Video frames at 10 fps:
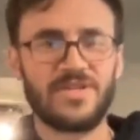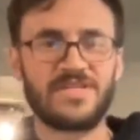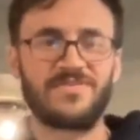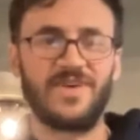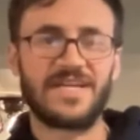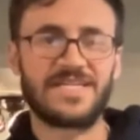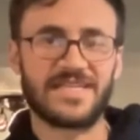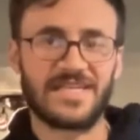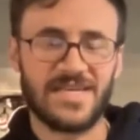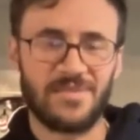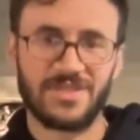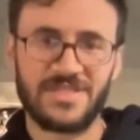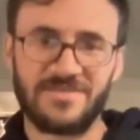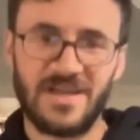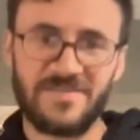Merton defines the
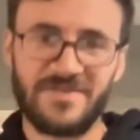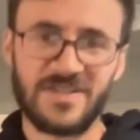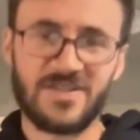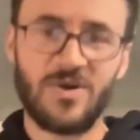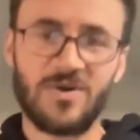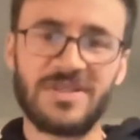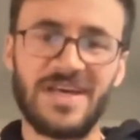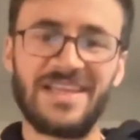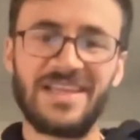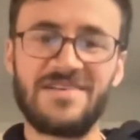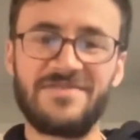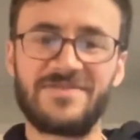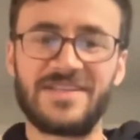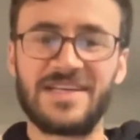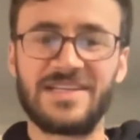contemplative life as, quote, a
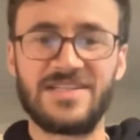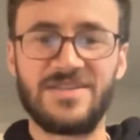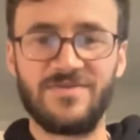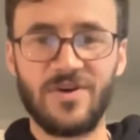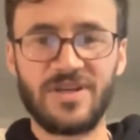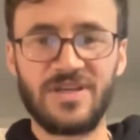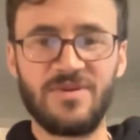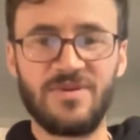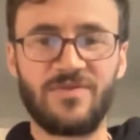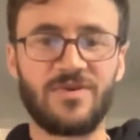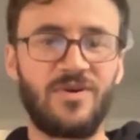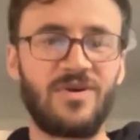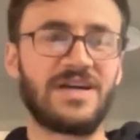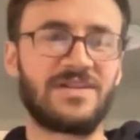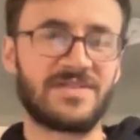life that is devoted before
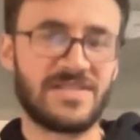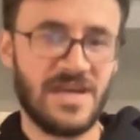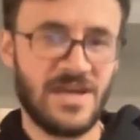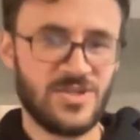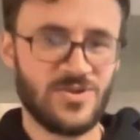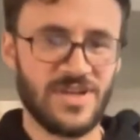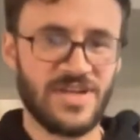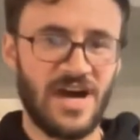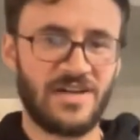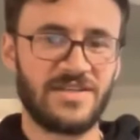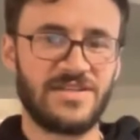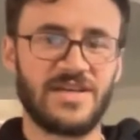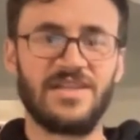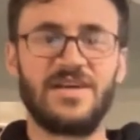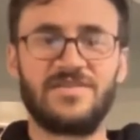all else to the
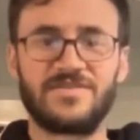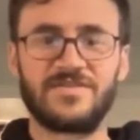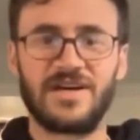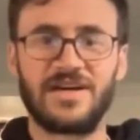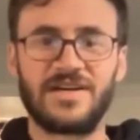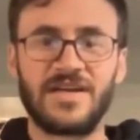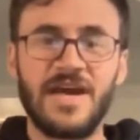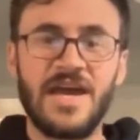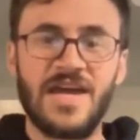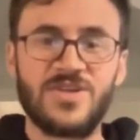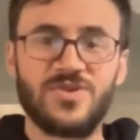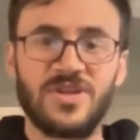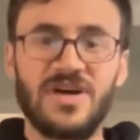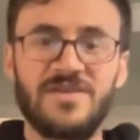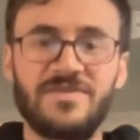knowledge and love of God and to the
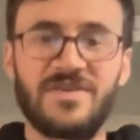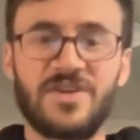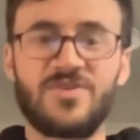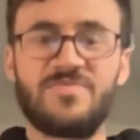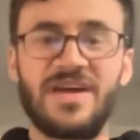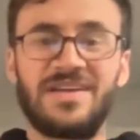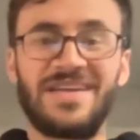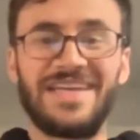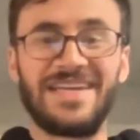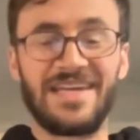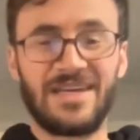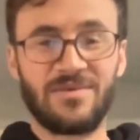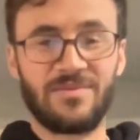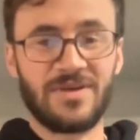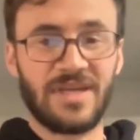love of other men in
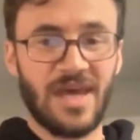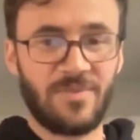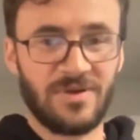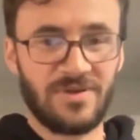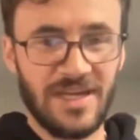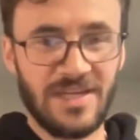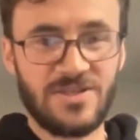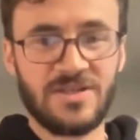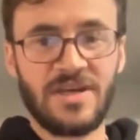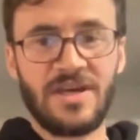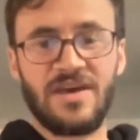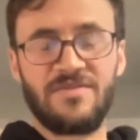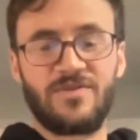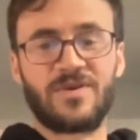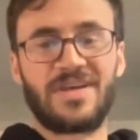Him, capital H,
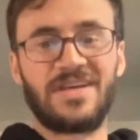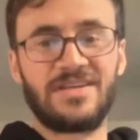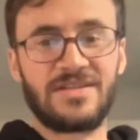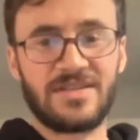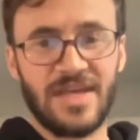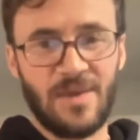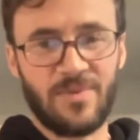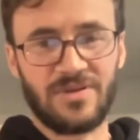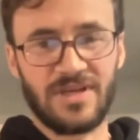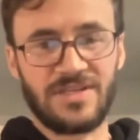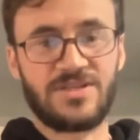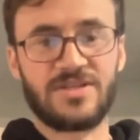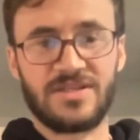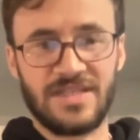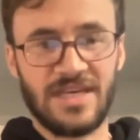and for His, capital
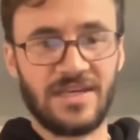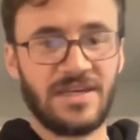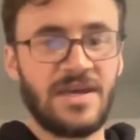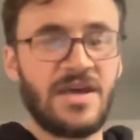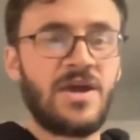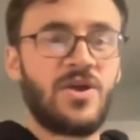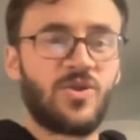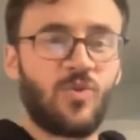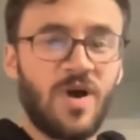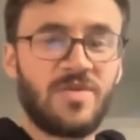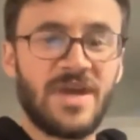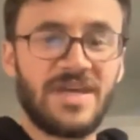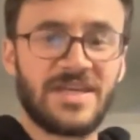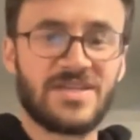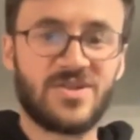H, sake. The one
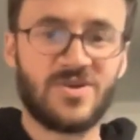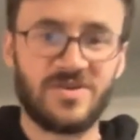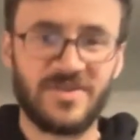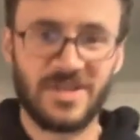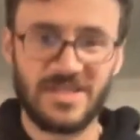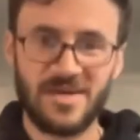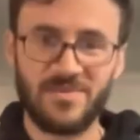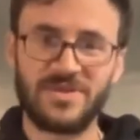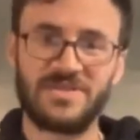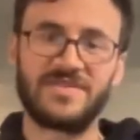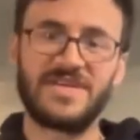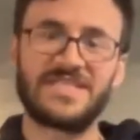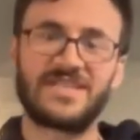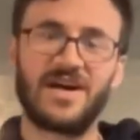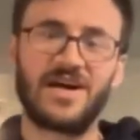main concern of the contemplative
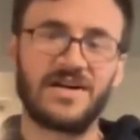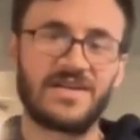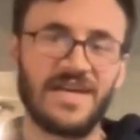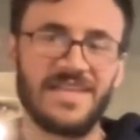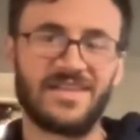is God